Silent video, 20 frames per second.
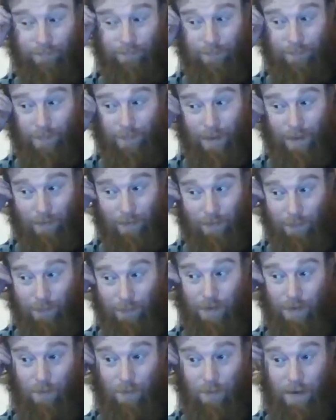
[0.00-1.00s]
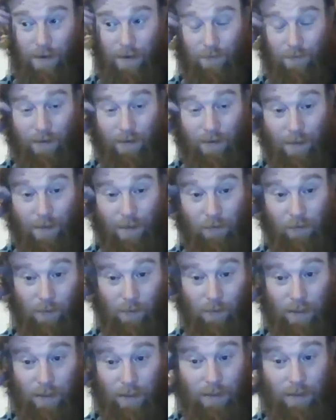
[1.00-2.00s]
I don't know when I would have the time to
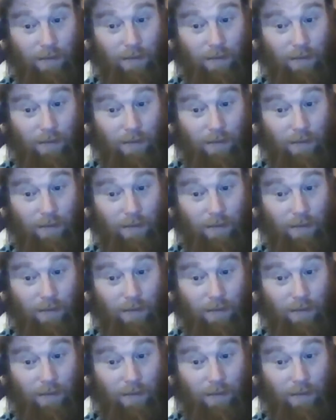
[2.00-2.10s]
play.